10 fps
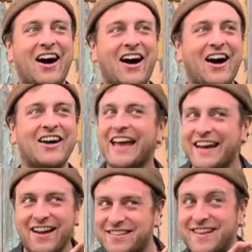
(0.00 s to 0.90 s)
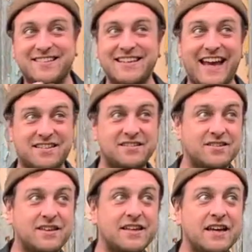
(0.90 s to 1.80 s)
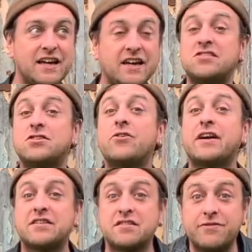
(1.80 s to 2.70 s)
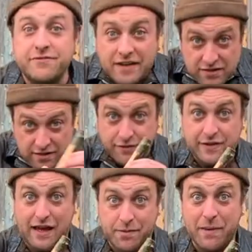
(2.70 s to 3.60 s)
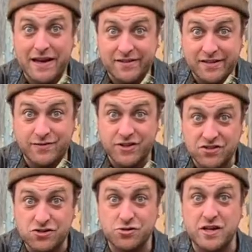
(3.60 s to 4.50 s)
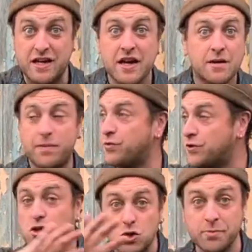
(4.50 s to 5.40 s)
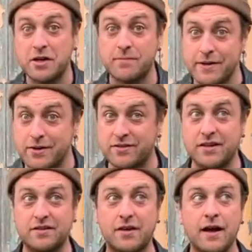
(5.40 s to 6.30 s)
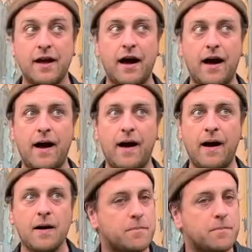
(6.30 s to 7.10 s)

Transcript: Again, I think that's connected to the historic defensive capabilities of this tree, both for human communities, but